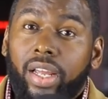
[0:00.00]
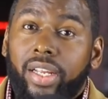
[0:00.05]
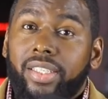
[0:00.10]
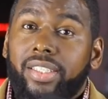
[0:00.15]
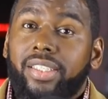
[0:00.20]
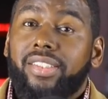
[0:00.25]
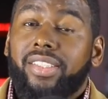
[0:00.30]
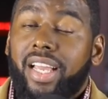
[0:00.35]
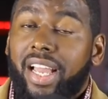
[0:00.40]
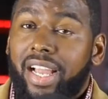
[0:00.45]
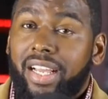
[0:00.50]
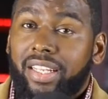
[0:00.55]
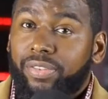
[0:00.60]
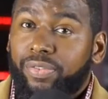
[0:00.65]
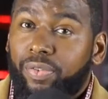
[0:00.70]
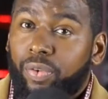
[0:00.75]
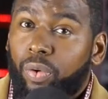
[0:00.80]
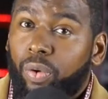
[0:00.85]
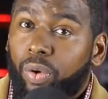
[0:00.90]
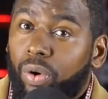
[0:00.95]
just asked
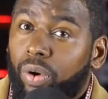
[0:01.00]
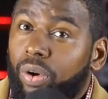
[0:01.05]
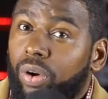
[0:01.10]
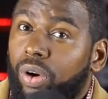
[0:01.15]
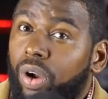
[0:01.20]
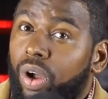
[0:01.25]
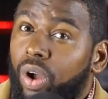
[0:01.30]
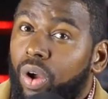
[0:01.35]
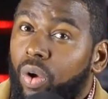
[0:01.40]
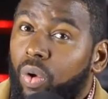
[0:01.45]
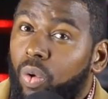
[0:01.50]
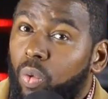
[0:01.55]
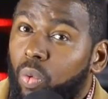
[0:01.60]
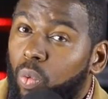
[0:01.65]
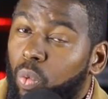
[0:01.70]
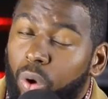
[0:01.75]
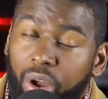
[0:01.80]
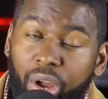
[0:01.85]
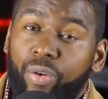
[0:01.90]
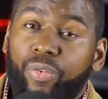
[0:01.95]
for
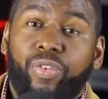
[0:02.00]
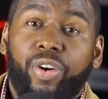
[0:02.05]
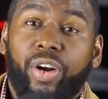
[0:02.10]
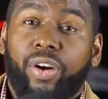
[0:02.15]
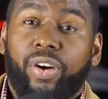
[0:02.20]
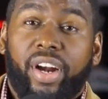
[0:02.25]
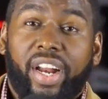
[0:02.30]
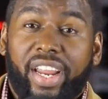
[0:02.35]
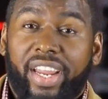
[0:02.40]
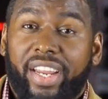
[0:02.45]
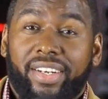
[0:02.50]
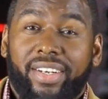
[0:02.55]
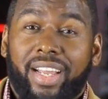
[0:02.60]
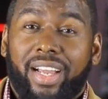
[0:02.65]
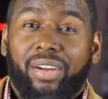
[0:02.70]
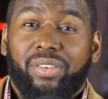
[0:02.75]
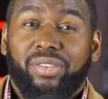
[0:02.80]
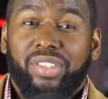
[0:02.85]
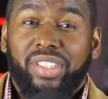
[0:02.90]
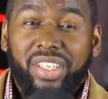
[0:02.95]
welfare
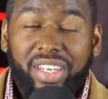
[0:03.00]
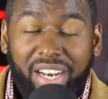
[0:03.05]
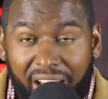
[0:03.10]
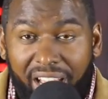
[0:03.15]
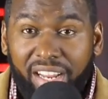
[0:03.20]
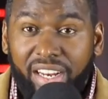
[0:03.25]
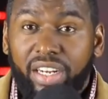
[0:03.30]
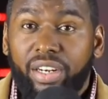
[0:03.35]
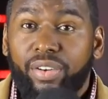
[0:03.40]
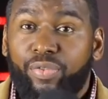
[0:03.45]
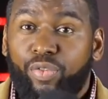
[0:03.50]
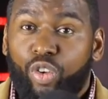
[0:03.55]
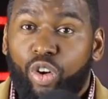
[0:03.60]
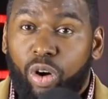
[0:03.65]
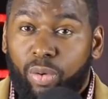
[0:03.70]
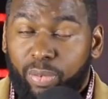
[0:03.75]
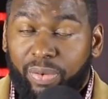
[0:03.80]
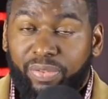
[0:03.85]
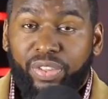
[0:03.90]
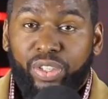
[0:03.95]
handouts, not in the
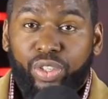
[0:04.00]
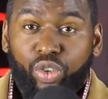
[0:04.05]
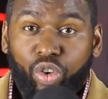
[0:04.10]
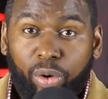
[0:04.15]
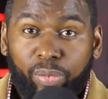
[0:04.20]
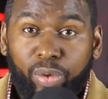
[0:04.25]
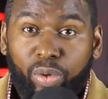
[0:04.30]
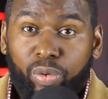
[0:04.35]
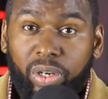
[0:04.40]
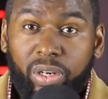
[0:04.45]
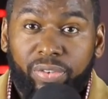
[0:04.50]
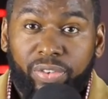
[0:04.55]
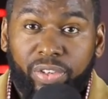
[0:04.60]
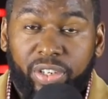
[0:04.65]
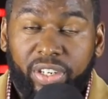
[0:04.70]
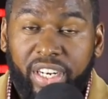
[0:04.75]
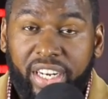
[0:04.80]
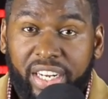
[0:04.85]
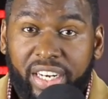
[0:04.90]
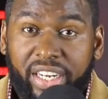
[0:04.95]
form of the normal welfare
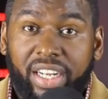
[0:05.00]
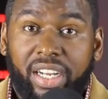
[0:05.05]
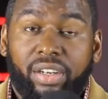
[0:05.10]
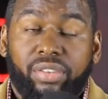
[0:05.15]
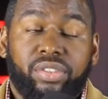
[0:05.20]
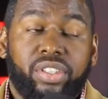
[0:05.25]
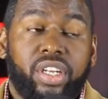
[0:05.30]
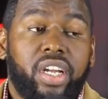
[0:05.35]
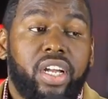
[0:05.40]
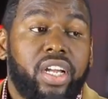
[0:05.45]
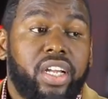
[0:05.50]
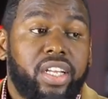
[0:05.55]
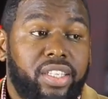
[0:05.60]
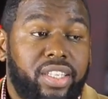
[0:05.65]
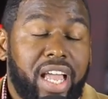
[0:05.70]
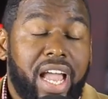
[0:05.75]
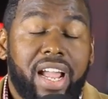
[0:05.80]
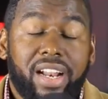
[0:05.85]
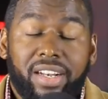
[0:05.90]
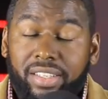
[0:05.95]
handouts
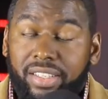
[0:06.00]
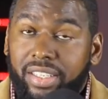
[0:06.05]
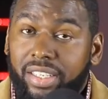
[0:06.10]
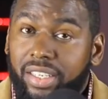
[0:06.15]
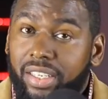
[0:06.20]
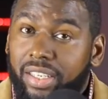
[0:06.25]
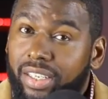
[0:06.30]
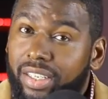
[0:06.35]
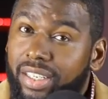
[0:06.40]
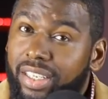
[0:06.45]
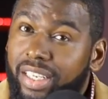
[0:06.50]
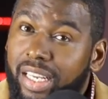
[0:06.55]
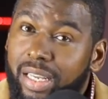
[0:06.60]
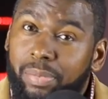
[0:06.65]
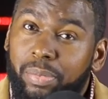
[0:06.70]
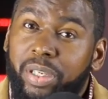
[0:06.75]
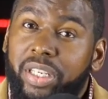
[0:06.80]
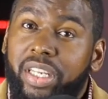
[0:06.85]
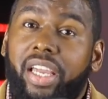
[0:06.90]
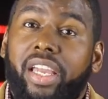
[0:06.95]
that the
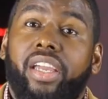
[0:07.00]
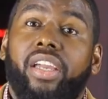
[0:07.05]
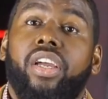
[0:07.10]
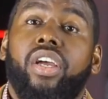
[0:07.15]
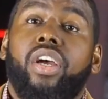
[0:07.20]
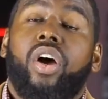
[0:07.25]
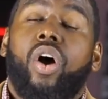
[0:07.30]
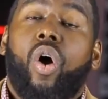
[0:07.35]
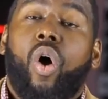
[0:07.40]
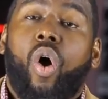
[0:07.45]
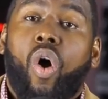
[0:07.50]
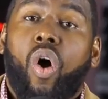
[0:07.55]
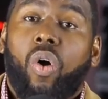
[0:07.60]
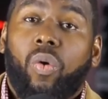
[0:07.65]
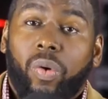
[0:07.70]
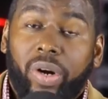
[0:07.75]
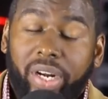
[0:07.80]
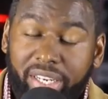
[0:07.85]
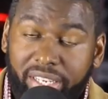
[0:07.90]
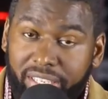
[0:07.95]
NBA
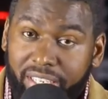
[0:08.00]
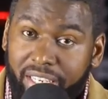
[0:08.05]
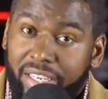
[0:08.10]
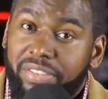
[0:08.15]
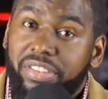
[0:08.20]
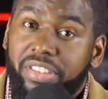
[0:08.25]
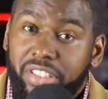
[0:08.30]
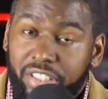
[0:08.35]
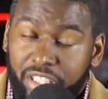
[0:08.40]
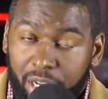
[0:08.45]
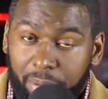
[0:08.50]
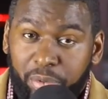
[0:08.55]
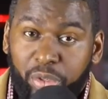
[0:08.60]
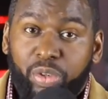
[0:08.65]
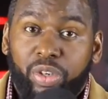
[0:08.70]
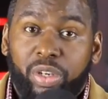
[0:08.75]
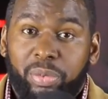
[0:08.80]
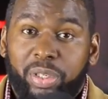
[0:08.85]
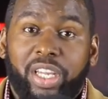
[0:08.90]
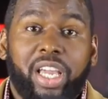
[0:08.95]
already gives the
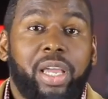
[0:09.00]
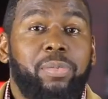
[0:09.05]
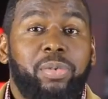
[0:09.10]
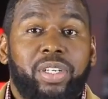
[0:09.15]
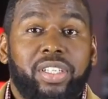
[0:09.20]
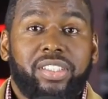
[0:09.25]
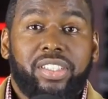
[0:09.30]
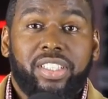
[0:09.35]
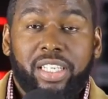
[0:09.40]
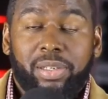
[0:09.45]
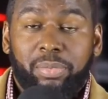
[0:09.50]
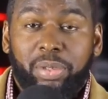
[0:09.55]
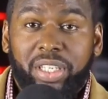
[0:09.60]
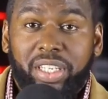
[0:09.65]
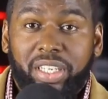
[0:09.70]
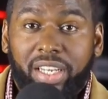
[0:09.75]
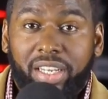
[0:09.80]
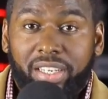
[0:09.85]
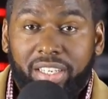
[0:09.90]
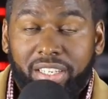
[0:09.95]
WNBA, because the
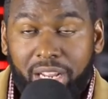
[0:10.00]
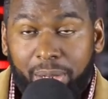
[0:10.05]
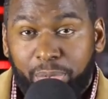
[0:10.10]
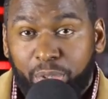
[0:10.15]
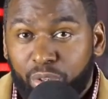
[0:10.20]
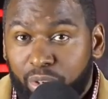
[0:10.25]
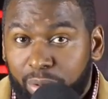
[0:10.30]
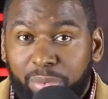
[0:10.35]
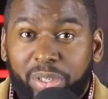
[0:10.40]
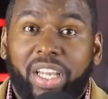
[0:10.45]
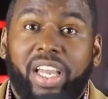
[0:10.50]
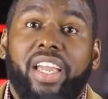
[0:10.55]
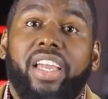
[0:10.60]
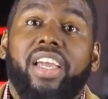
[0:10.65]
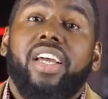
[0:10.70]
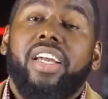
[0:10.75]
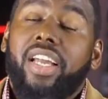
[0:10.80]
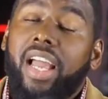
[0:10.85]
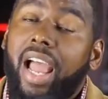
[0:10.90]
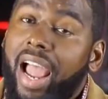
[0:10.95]
WNBA
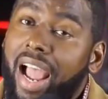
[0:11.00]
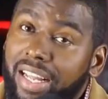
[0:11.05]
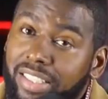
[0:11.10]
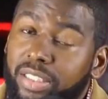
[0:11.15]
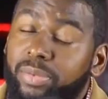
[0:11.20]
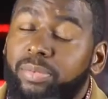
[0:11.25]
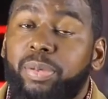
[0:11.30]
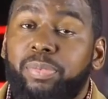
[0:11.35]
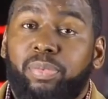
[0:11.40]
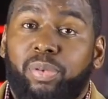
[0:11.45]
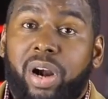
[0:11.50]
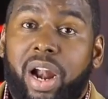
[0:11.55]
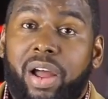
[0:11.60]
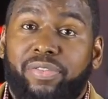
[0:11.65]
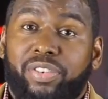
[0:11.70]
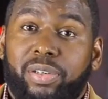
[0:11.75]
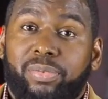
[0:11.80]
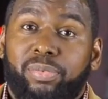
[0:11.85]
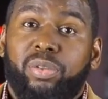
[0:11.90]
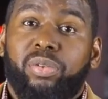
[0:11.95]
hasn't been
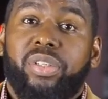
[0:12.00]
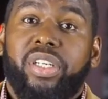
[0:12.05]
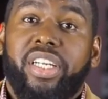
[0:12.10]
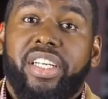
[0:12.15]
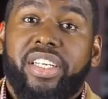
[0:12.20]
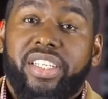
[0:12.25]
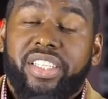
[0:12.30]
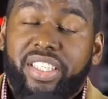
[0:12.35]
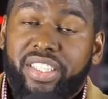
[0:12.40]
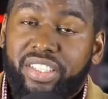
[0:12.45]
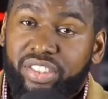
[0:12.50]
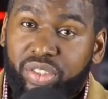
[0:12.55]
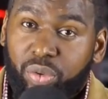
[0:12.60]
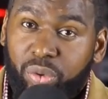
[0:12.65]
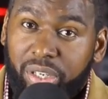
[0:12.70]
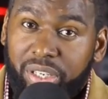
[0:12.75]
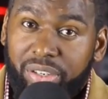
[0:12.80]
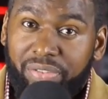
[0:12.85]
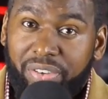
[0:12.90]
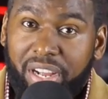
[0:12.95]
profitable in its
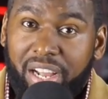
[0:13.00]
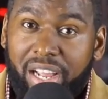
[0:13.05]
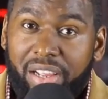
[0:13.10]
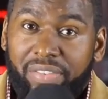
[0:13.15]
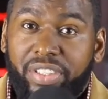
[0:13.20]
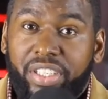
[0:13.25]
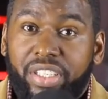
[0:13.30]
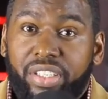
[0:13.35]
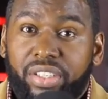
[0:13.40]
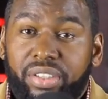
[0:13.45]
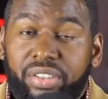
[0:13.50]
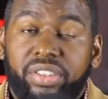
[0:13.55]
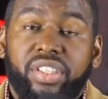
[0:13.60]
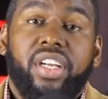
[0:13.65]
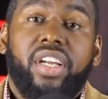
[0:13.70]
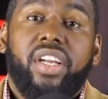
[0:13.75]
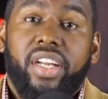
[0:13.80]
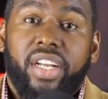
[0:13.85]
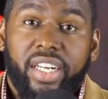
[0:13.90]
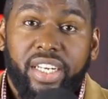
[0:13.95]
25 years
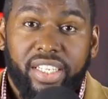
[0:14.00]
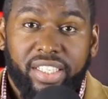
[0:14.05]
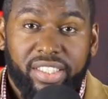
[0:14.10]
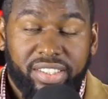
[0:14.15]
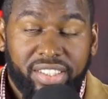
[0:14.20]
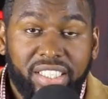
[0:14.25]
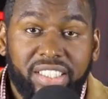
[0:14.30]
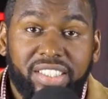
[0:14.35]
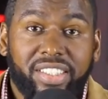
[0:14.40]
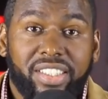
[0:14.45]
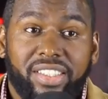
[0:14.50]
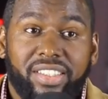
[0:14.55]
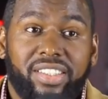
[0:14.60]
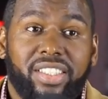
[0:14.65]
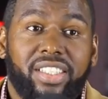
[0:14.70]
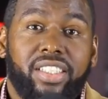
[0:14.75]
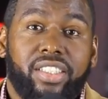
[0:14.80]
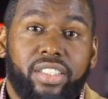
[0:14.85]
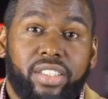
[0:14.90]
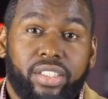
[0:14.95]
in existence.
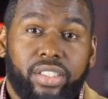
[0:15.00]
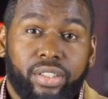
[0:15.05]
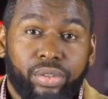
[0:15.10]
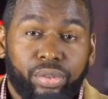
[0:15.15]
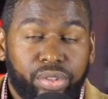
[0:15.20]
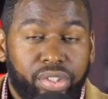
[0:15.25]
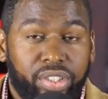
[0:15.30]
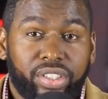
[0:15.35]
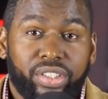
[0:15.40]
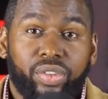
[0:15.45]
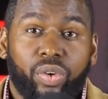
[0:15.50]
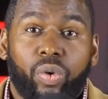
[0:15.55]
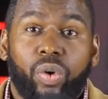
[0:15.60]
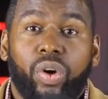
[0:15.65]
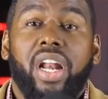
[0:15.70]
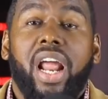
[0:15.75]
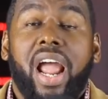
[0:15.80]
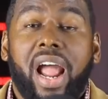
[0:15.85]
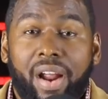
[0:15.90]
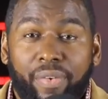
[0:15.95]
It loses on
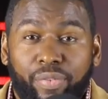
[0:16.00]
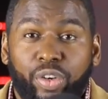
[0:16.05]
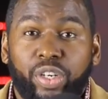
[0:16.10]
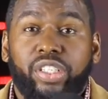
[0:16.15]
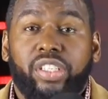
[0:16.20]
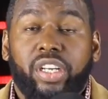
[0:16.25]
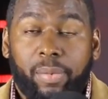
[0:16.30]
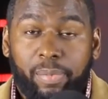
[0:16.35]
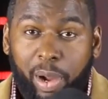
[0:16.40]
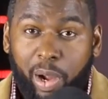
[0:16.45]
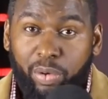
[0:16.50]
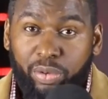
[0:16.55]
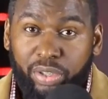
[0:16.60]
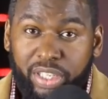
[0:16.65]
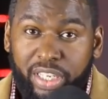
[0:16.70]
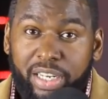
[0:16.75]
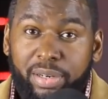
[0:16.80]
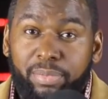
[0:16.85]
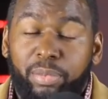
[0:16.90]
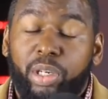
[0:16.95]
average about
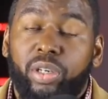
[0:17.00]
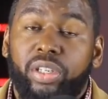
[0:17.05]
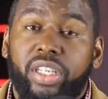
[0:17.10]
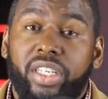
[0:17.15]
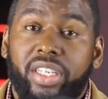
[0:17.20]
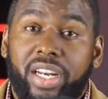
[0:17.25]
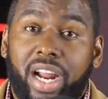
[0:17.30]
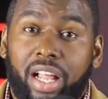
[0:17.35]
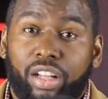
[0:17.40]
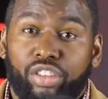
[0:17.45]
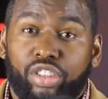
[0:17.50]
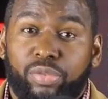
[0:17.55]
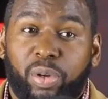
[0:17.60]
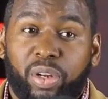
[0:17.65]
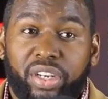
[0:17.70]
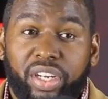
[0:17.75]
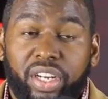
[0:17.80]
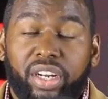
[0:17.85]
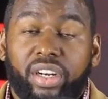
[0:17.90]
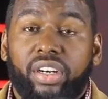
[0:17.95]
$10 million per
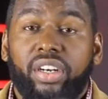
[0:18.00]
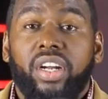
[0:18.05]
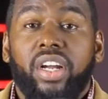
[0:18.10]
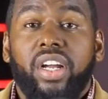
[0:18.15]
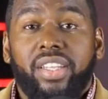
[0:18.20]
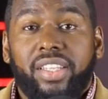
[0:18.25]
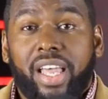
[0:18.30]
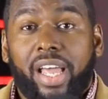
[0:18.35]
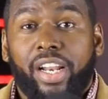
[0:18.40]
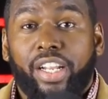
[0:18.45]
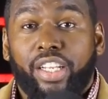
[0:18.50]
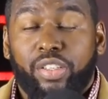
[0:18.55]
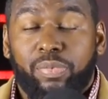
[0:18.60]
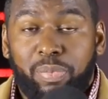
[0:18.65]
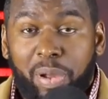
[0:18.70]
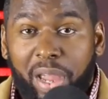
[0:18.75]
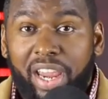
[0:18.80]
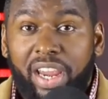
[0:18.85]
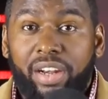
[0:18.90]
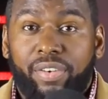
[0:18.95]
year that is
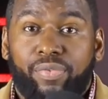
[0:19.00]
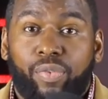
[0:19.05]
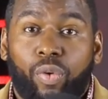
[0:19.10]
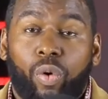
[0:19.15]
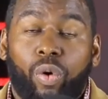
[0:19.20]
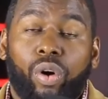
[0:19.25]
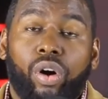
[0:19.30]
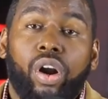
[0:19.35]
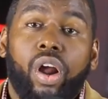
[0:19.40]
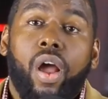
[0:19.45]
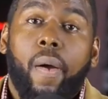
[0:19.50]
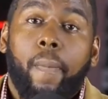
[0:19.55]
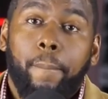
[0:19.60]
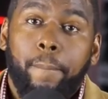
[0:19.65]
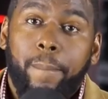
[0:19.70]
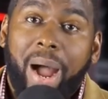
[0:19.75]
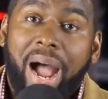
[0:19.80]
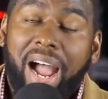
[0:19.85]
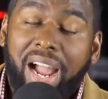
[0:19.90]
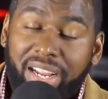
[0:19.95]
paid for
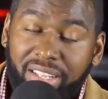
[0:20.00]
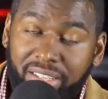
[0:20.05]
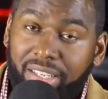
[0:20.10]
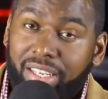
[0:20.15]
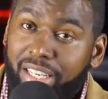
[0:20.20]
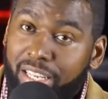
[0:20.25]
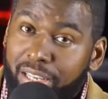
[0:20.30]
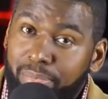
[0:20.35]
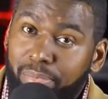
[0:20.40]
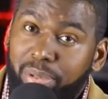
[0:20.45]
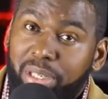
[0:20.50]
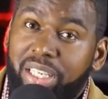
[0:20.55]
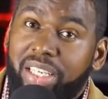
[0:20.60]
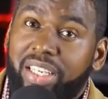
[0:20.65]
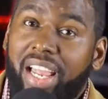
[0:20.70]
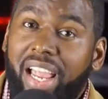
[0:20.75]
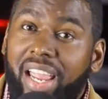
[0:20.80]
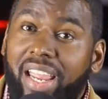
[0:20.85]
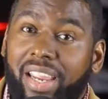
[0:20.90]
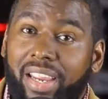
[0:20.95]
by the
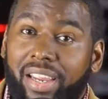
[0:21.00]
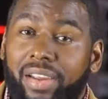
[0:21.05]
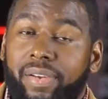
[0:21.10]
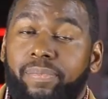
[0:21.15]
NBA.